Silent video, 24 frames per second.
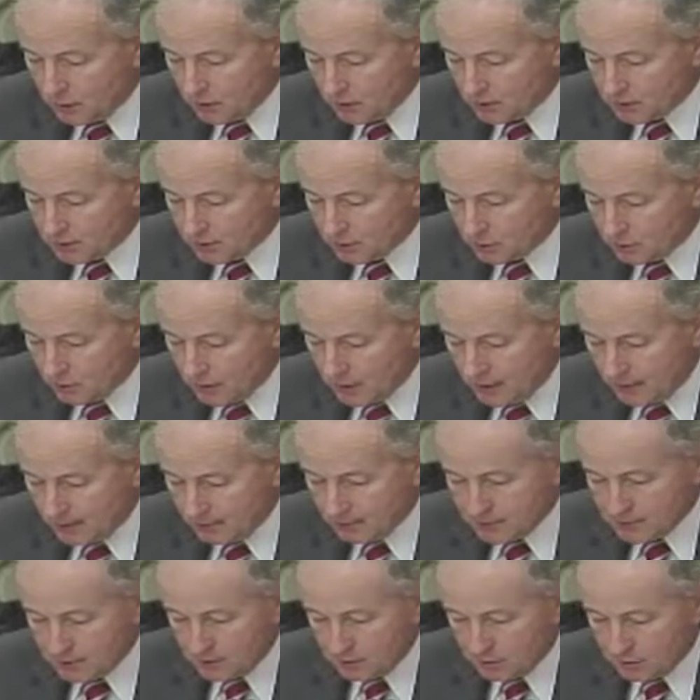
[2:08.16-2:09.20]
and Crime
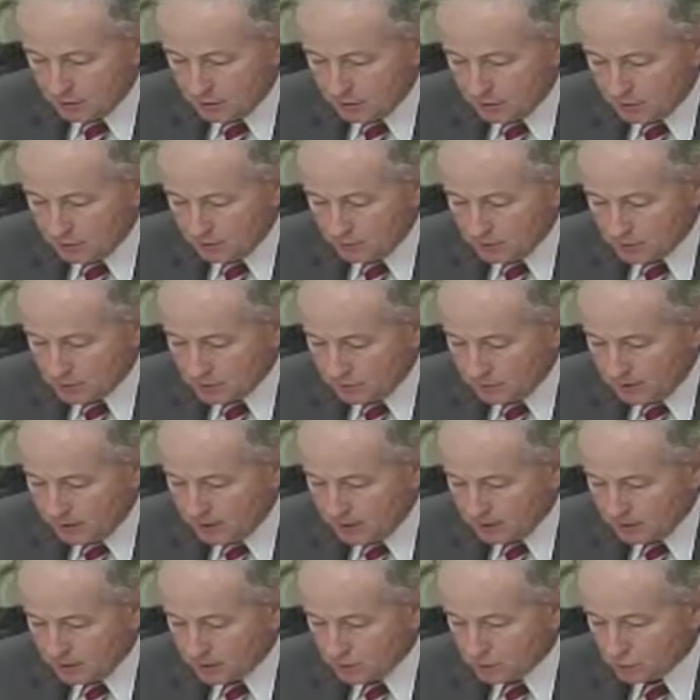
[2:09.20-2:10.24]
said earlier this week
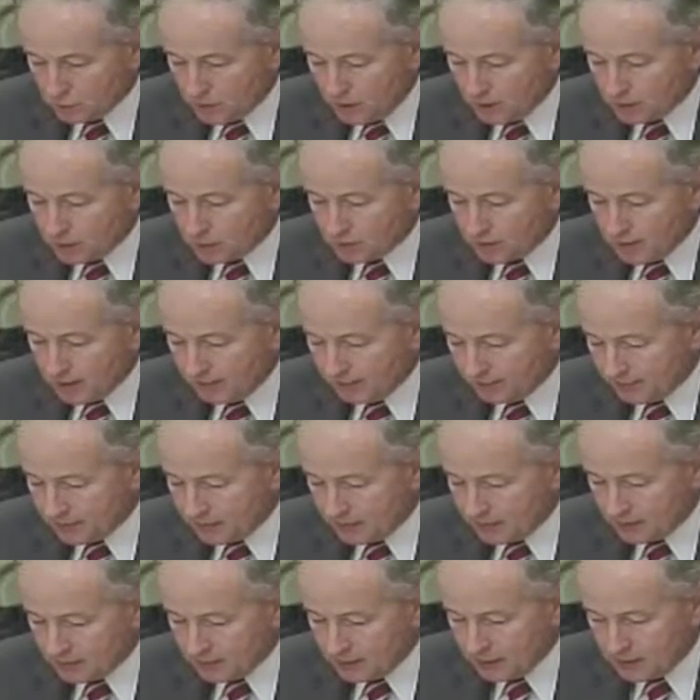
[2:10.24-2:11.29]
that drug
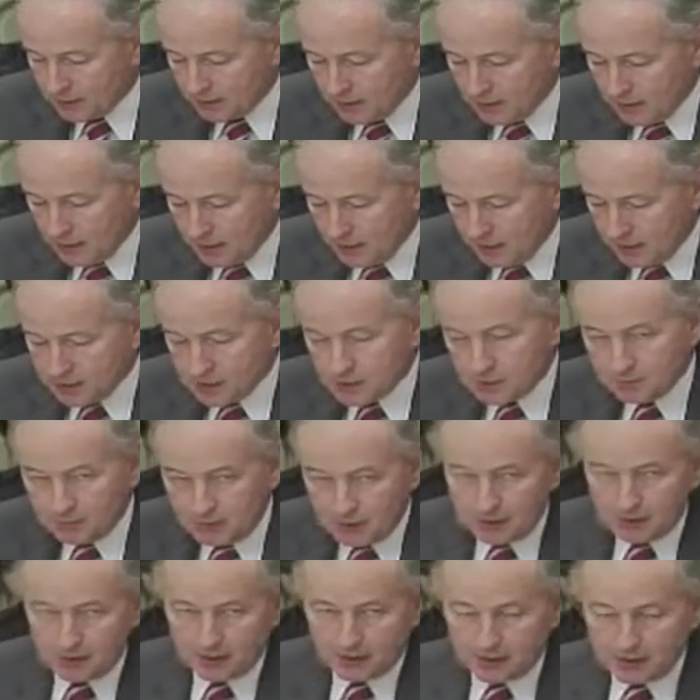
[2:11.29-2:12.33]
trafficking and
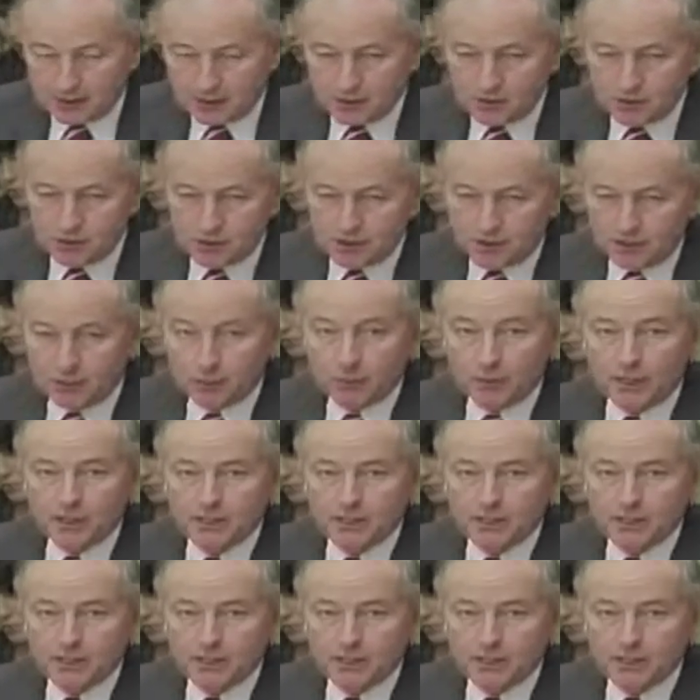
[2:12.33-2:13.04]
smuggling generates